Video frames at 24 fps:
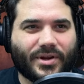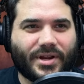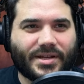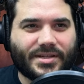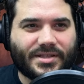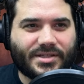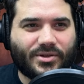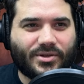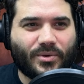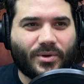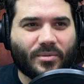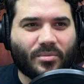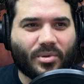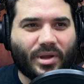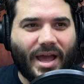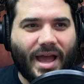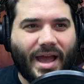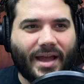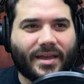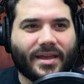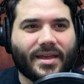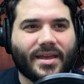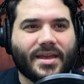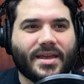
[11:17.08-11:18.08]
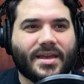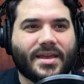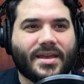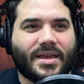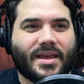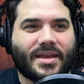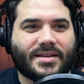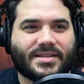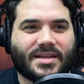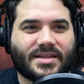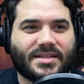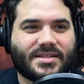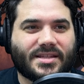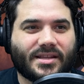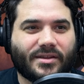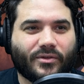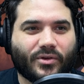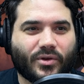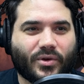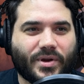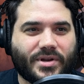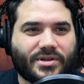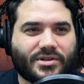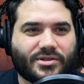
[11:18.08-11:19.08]
It's 2 and a black. It says
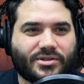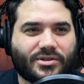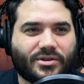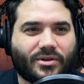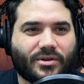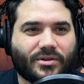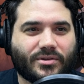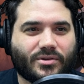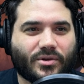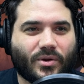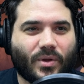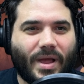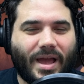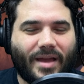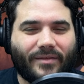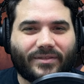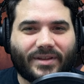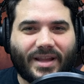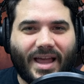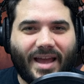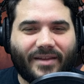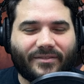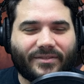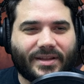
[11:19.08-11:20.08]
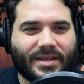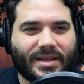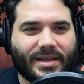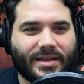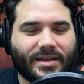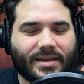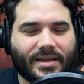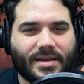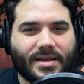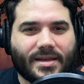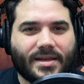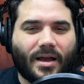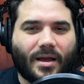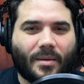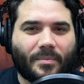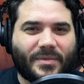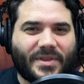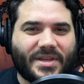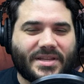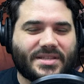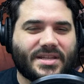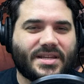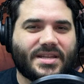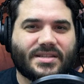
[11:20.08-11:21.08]
Sliver creatures you control have lifelink.
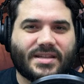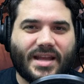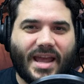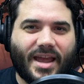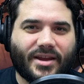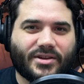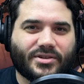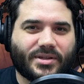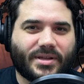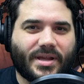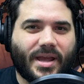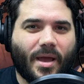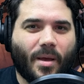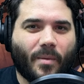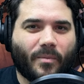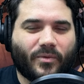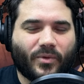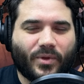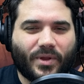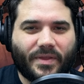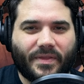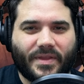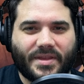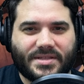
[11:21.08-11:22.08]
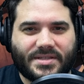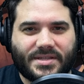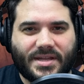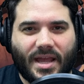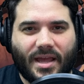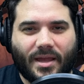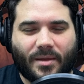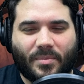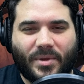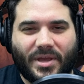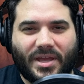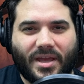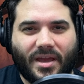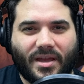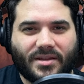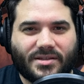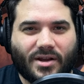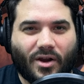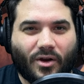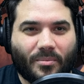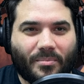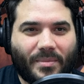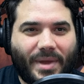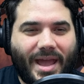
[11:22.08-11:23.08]
This is actually helpful in this deck because
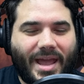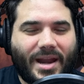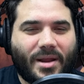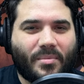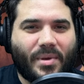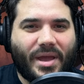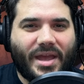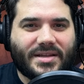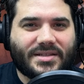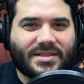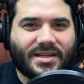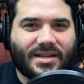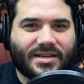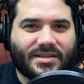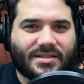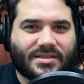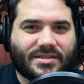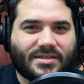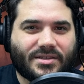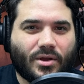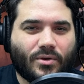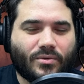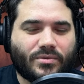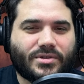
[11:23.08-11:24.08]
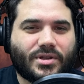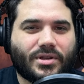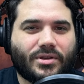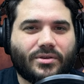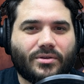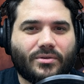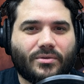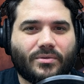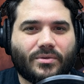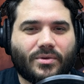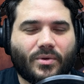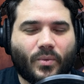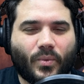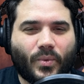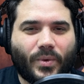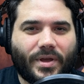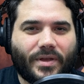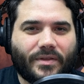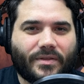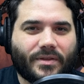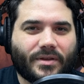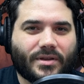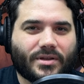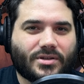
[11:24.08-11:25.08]
our mana base is so tuned
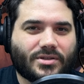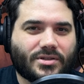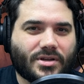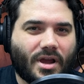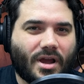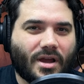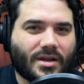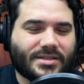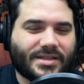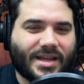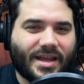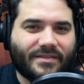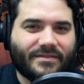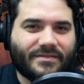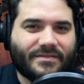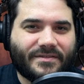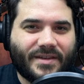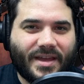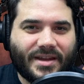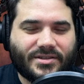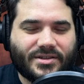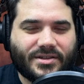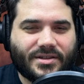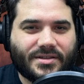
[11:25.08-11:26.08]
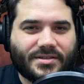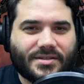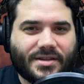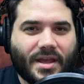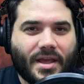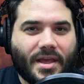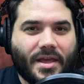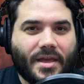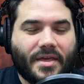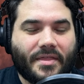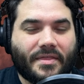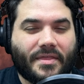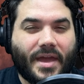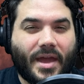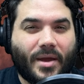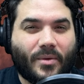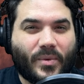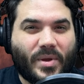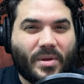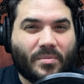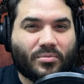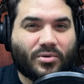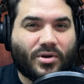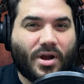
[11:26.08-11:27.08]
with shocks and fetches that
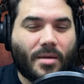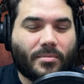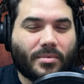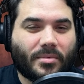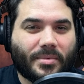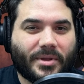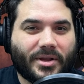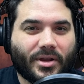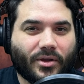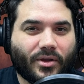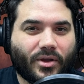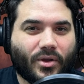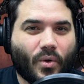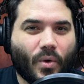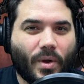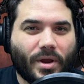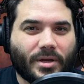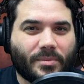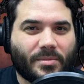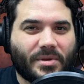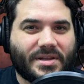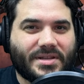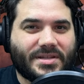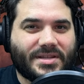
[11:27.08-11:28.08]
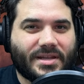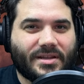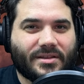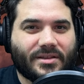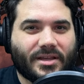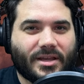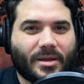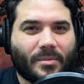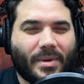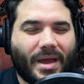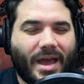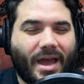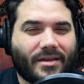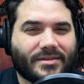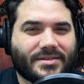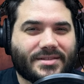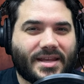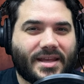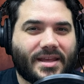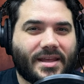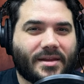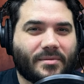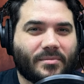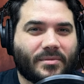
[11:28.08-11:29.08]
we probably are going to be dealing about
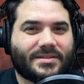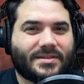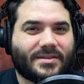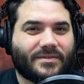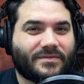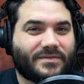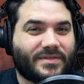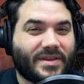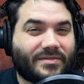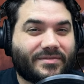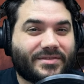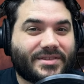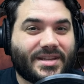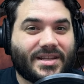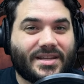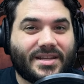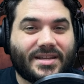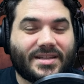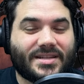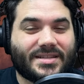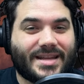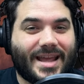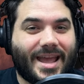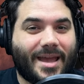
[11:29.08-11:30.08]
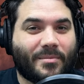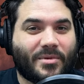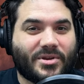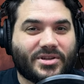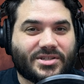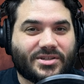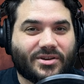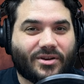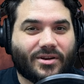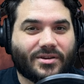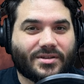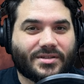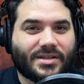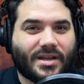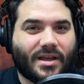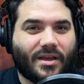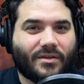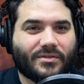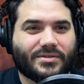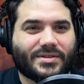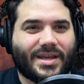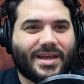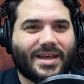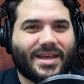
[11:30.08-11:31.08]
10 to 15 damage to
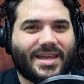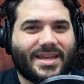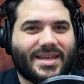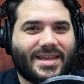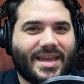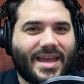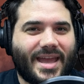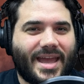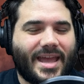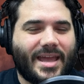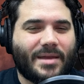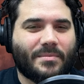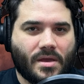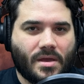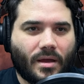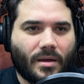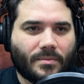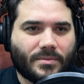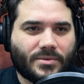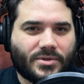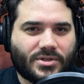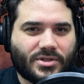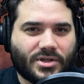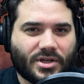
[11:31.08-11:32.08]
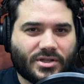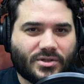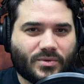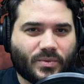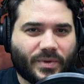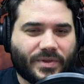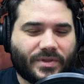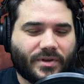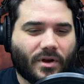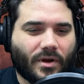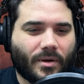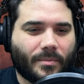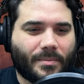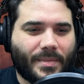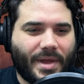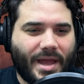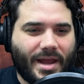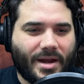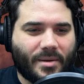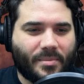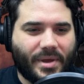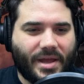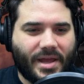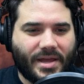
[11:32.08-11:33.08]
ourselves a game just with our
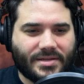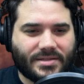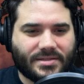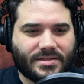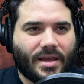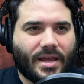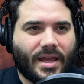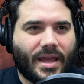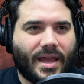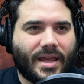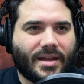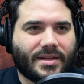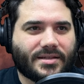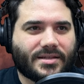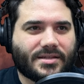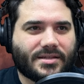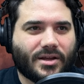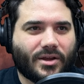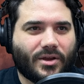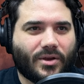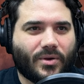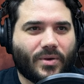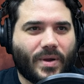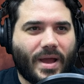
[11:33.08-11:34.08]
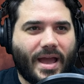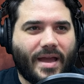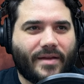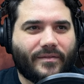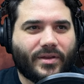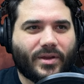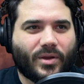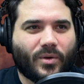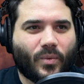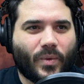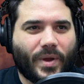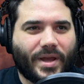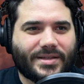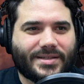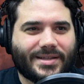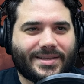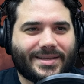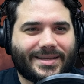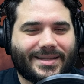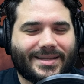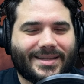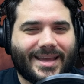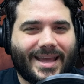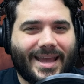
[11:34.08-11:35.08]
mana base, and so having a way to
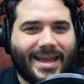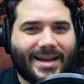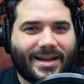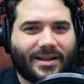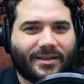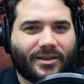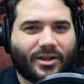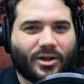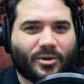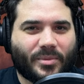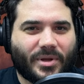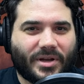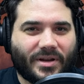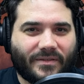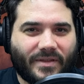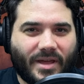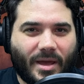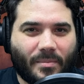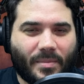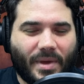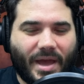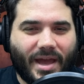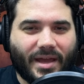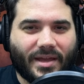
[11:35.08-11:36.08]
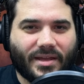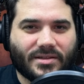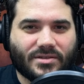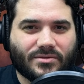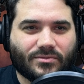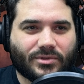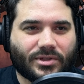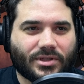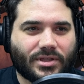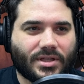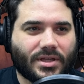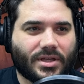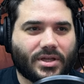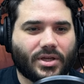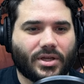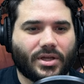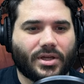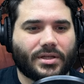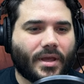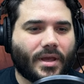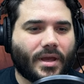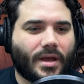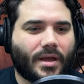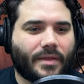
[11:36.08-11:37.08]
gain a little bit of that back is really
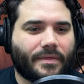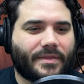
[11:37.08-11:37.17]
good.